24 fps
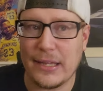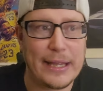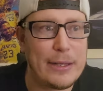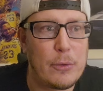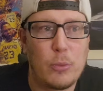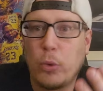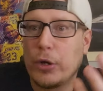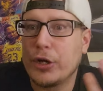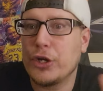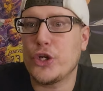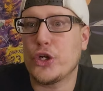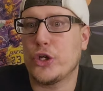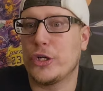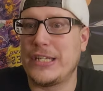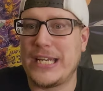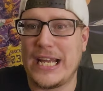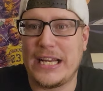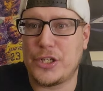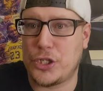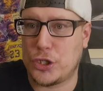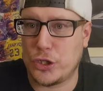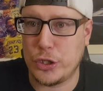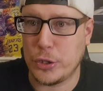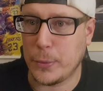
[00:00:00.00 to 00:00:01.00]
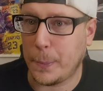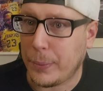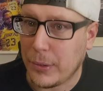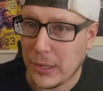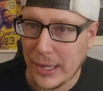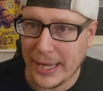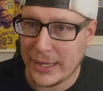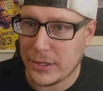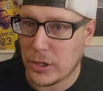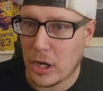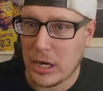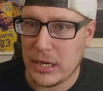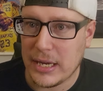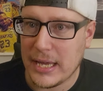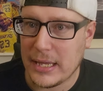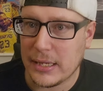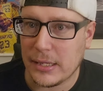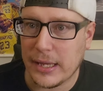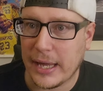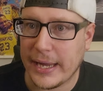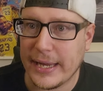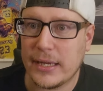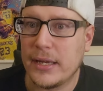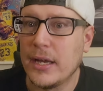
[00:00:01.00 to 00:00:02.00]
Like, what are your intentions? Do you plan on
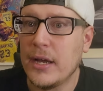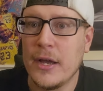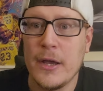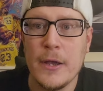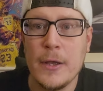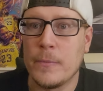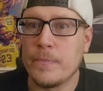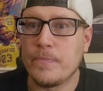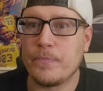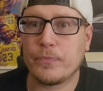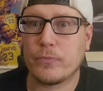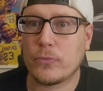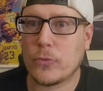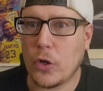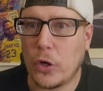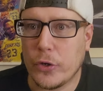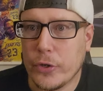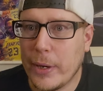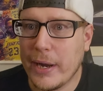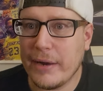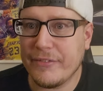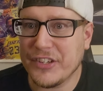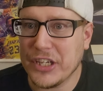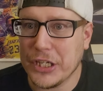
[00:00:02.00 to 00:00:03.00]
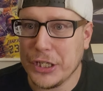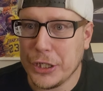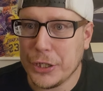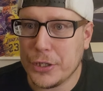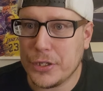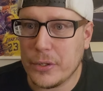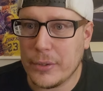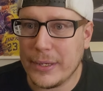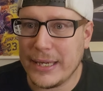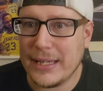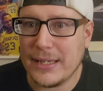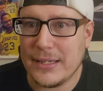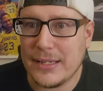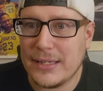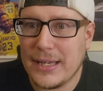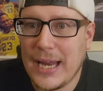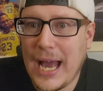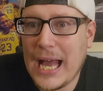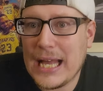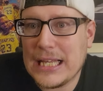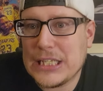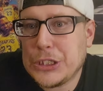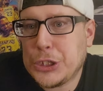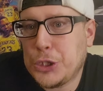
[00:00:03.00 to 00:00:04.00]
it? Like, are you ever going to do it?
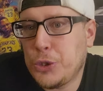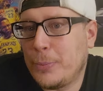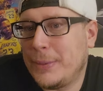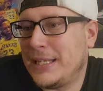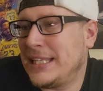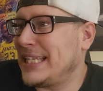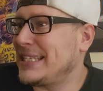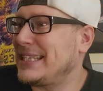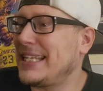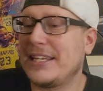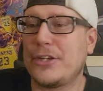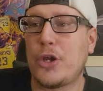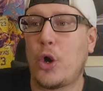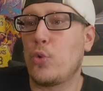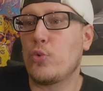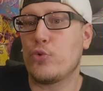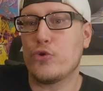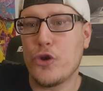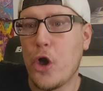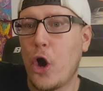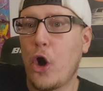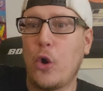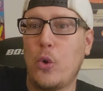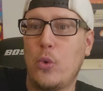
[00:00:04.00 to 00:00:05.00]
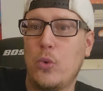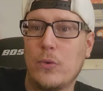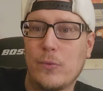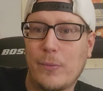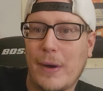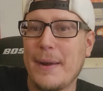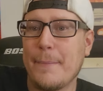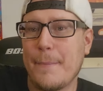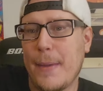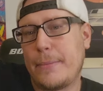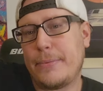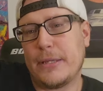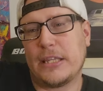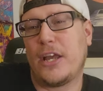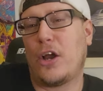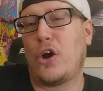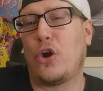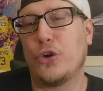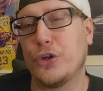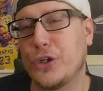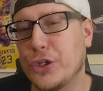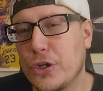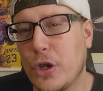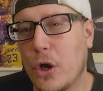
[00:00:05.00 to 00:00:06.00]
Not assuming that they don't know, right? Maybe they
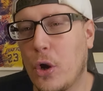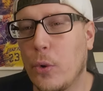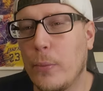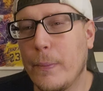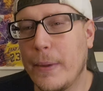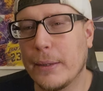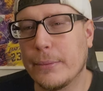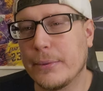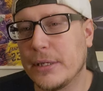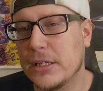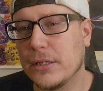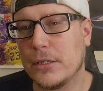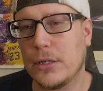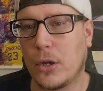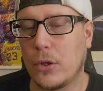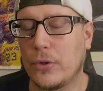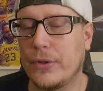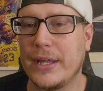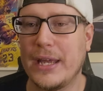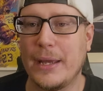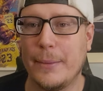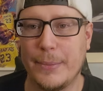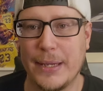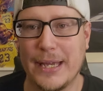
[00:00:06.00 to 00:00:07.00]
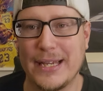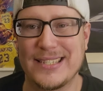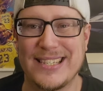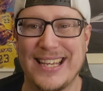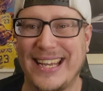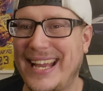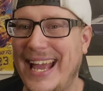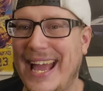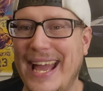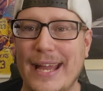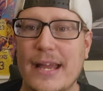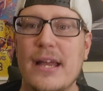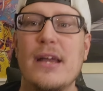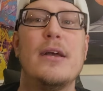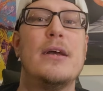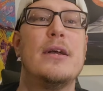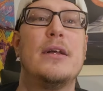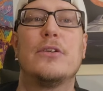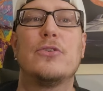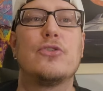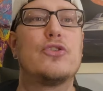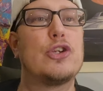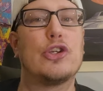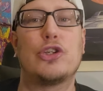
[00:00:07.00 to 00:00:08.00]
already know. Maybe, you know, the NBA is like, hey,
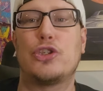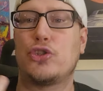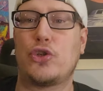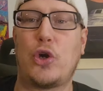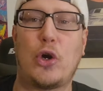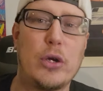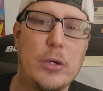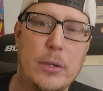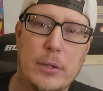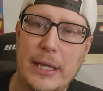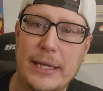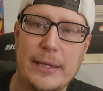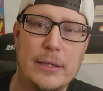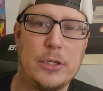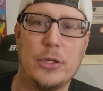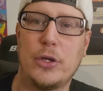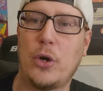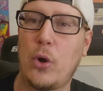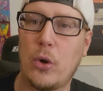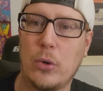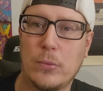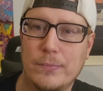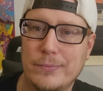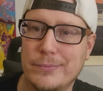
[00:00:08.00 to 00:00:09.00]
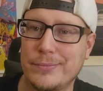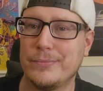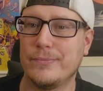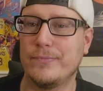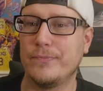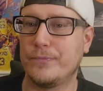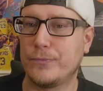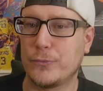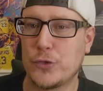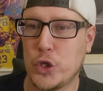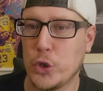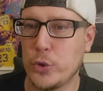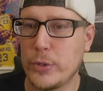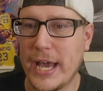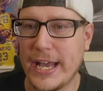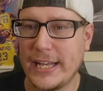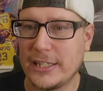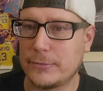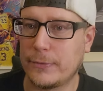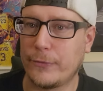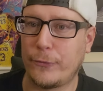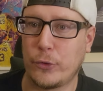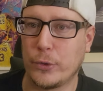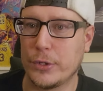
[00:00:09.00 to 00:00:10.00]
just start, like, you know, 2
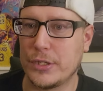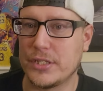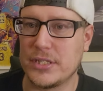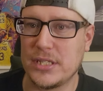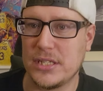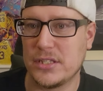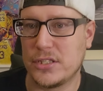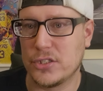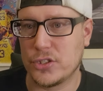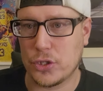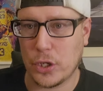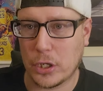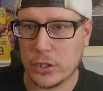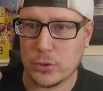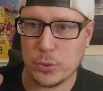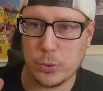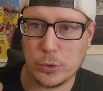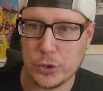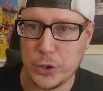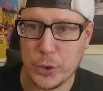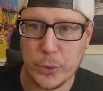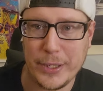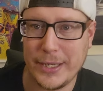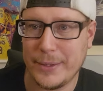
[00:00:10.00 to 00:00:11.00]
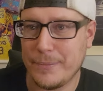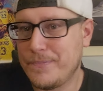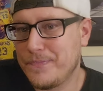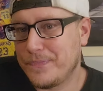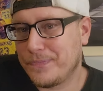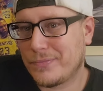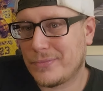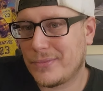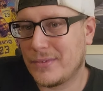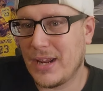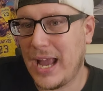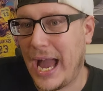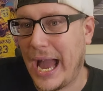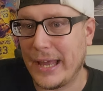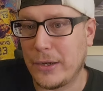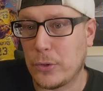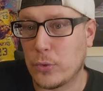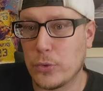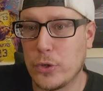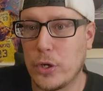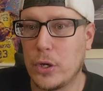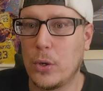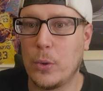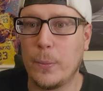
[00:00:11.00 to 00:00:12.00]
days before the season starts, we'll do it. I
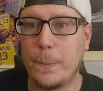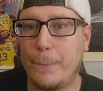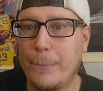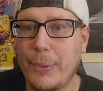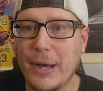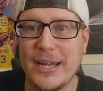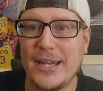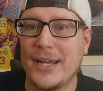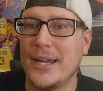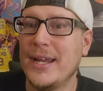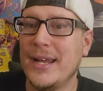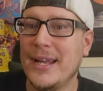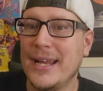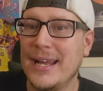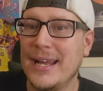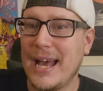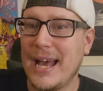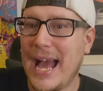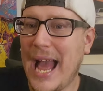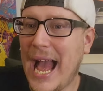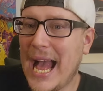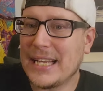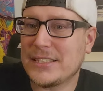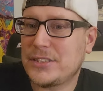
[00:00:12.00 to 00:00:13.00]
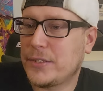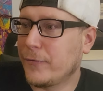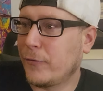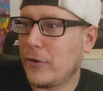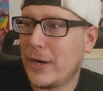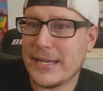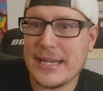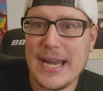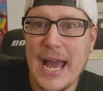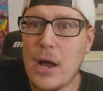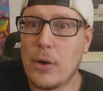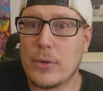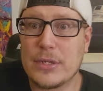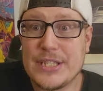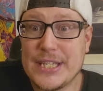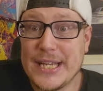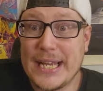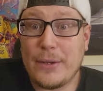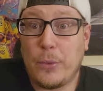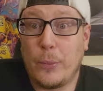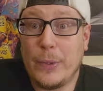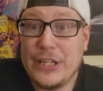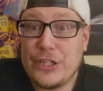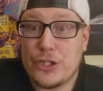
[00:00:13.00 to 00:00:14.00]
don't know. But as of right now, it's
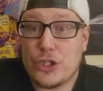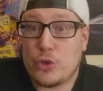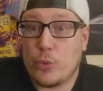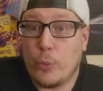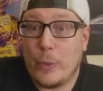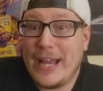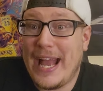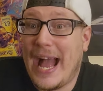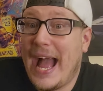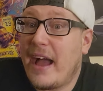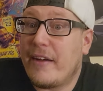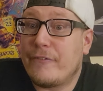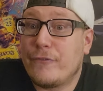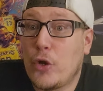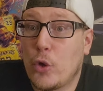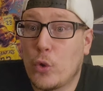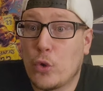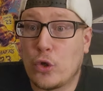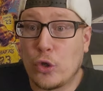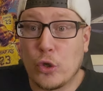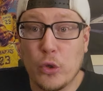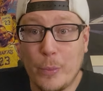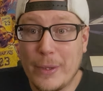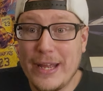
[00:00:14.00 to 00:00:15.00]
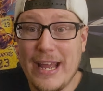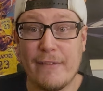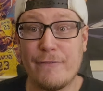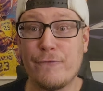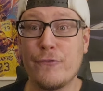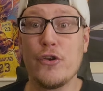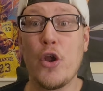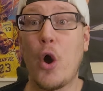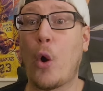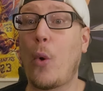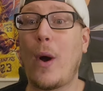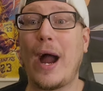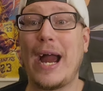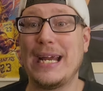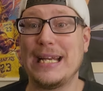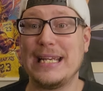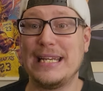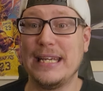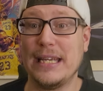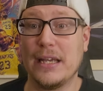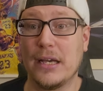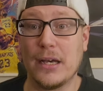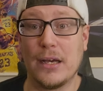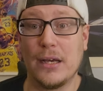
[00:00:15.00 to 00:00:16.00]
like we have no clue. We have no
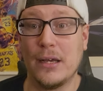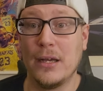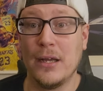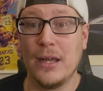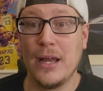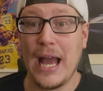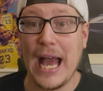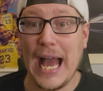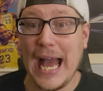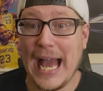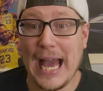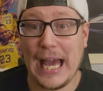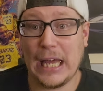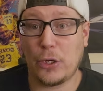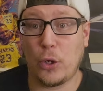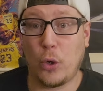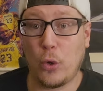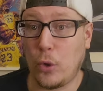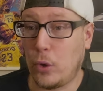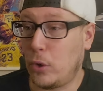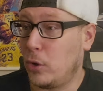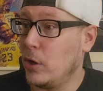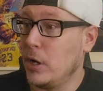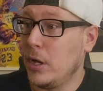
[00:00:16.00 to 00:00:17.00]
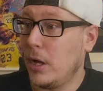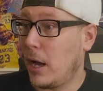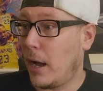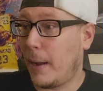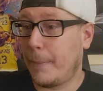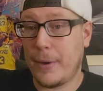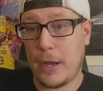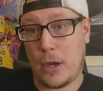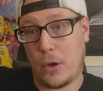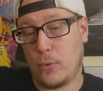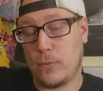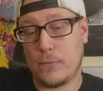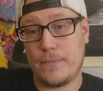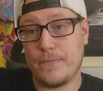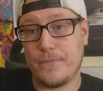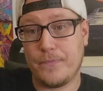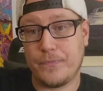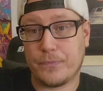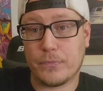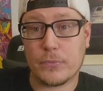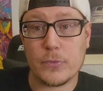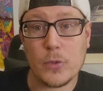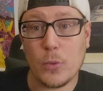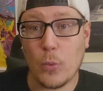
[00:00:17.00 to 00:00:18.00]
idea at all about
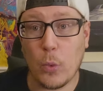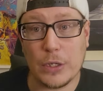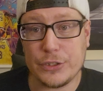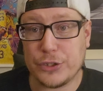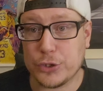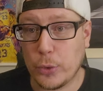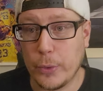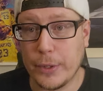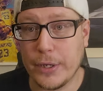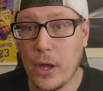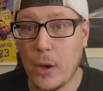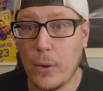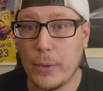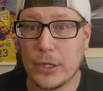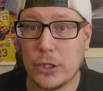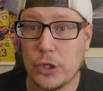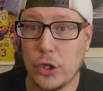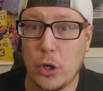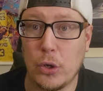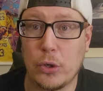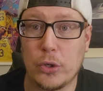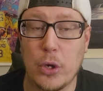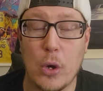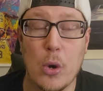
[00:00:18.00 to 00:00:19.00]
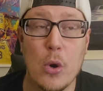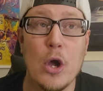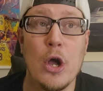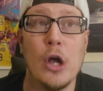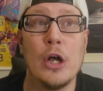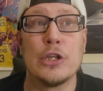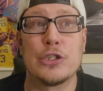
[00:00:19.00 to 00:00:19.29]
what's going on with Koloko.